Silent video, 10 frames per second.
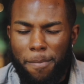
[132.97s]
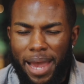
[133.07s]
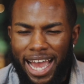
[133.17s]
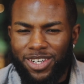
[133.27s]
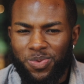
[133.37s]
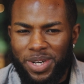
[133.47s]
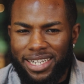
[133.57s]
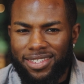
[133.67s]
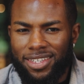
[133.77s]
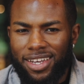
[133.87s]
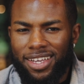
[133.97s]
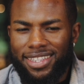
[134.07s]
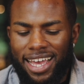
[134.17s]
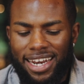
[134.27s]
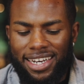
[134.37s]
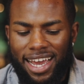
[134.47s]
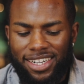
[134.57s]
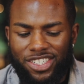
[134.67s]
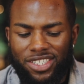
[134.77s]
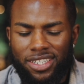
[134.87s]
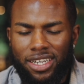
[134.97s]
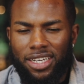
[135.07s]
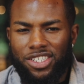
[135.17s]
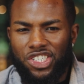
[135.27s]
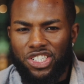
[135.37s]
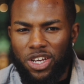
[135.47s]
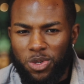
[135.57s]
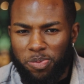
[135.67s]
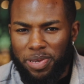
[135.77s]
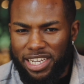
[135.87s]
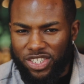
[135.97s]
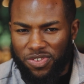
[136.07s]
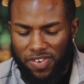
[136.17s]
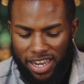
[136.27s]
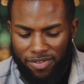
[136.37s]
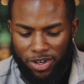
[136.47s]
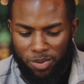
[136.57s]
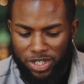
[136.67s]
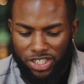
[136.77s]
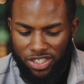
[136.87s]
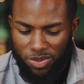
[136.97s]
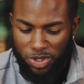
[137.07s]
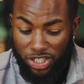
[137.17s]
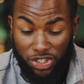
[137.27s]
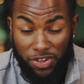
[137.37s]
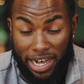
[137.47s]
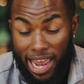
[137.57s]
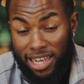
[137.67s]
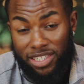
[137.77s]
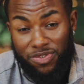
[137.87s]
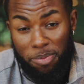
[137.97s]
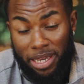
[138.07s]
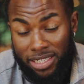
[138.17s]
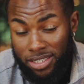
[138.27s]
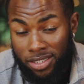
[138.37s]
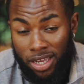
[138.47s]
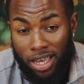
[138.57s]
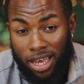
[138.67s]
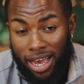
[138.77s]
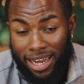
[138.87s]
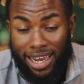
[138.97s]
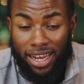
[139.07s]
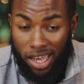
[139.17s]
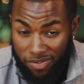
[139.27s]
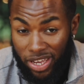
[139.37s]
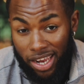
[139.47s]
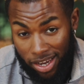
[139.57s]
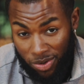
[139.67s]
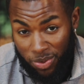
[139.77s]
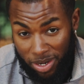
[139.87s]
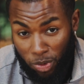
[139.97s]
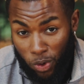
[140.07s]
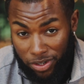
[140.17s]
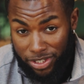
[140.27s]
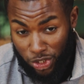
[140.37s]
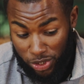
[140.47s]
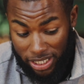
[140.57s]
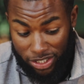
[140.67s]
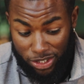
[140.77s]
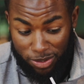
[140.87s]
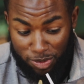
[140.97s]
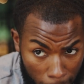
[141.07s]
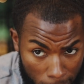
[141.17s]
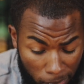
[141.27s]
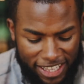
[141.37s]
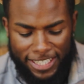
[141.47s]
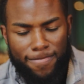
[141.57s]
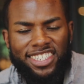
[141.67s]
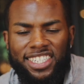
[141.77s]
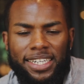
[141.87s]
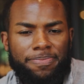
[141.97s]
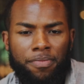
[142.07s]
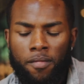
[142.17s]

backed with that nice, subtle peach flavor, which is great, at least for me, because I like a heavy hand when I'm ordering drinks. That's it.